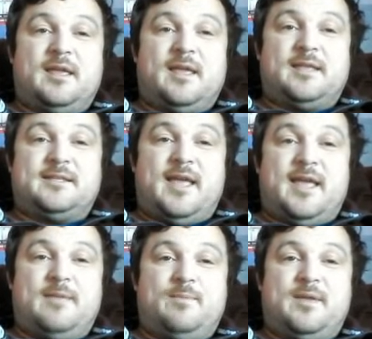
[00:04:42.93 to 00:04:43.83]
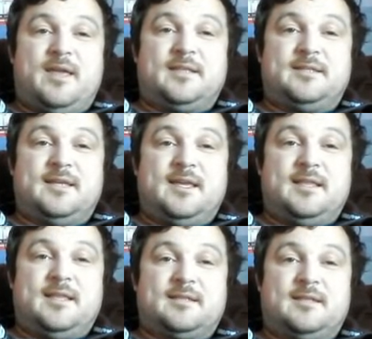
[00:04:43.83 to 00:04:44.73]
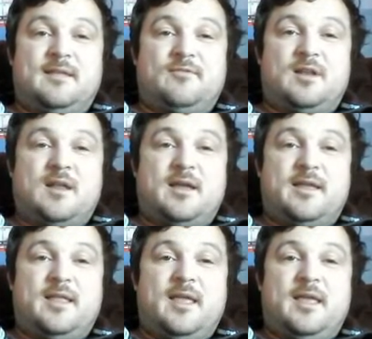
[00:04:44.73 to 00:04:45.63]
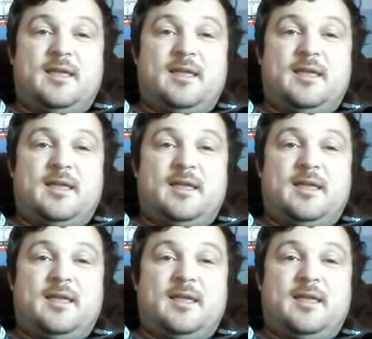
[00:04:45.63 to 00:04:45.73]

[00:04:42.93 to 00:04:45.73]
get it APAT that's another client